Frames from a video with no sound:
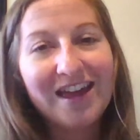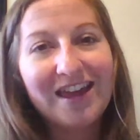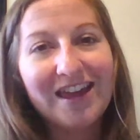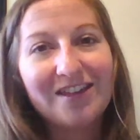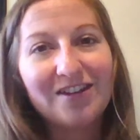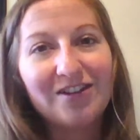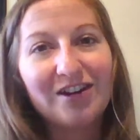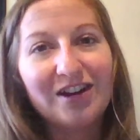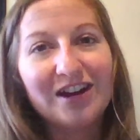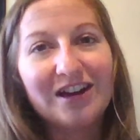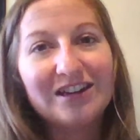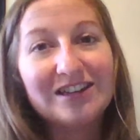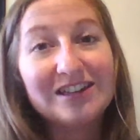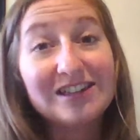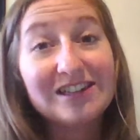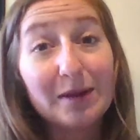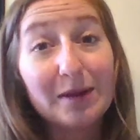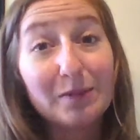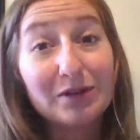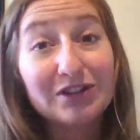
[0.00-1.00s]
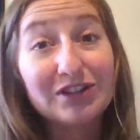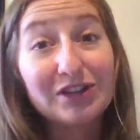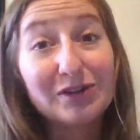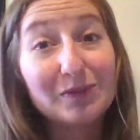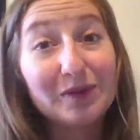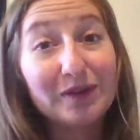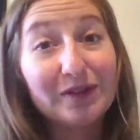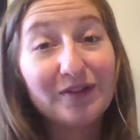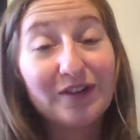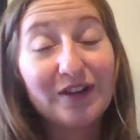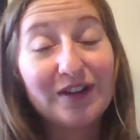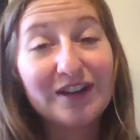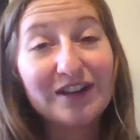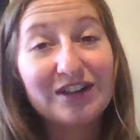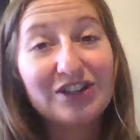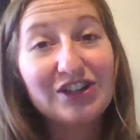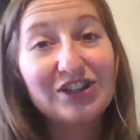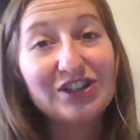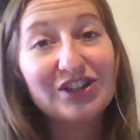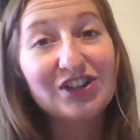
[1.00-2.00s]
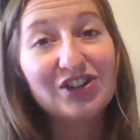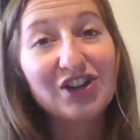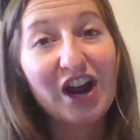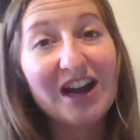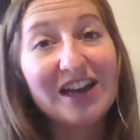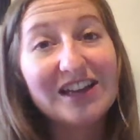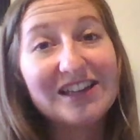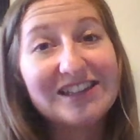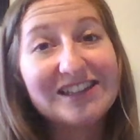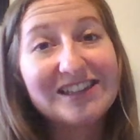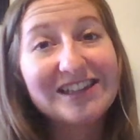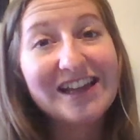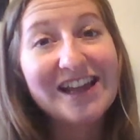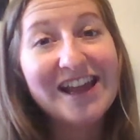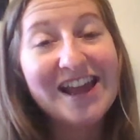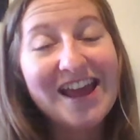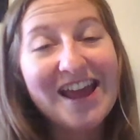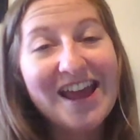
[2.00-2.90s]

in their discipleship of Jesus Christ,